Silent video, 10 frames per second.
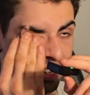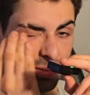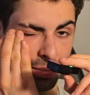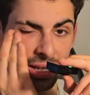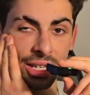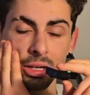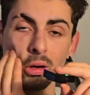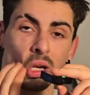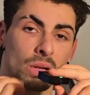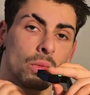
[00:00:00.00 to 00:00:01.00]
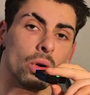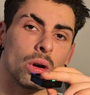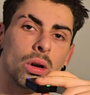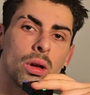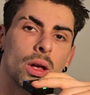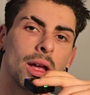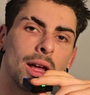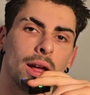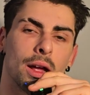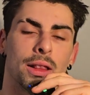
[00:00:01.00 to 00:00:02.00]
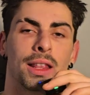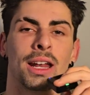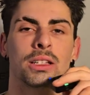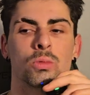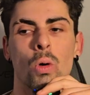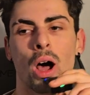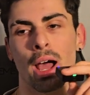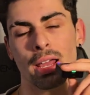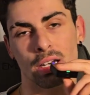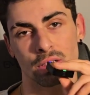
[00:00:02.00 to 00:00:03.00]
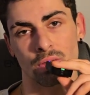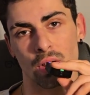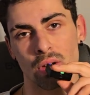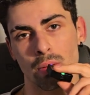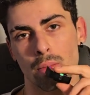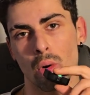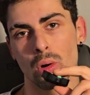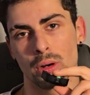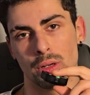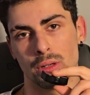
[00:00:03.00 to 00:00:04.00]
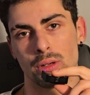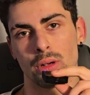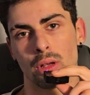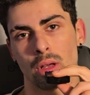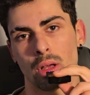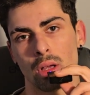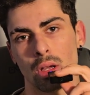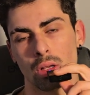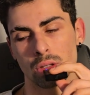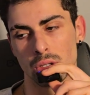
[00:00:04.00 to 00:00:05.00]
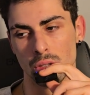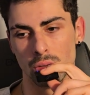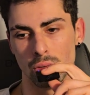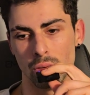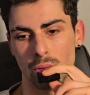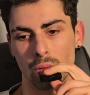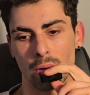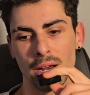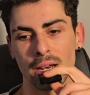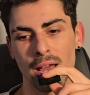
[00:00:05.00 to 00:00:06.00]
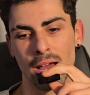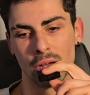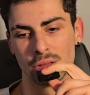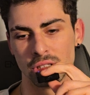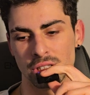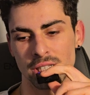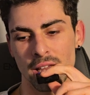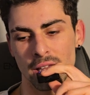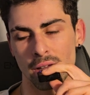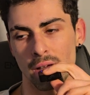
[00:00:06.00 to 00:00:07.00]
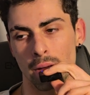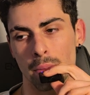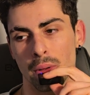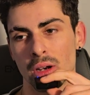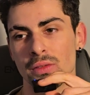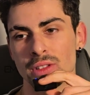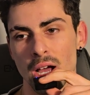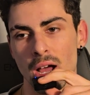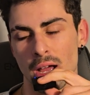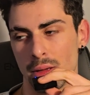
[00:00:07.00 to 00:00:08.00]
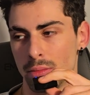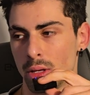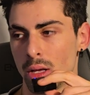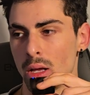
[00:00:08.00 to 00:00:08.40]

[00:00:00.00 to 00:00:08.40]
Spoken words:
gonna be here anymore. And that is why it is very important to right now just take a bit of time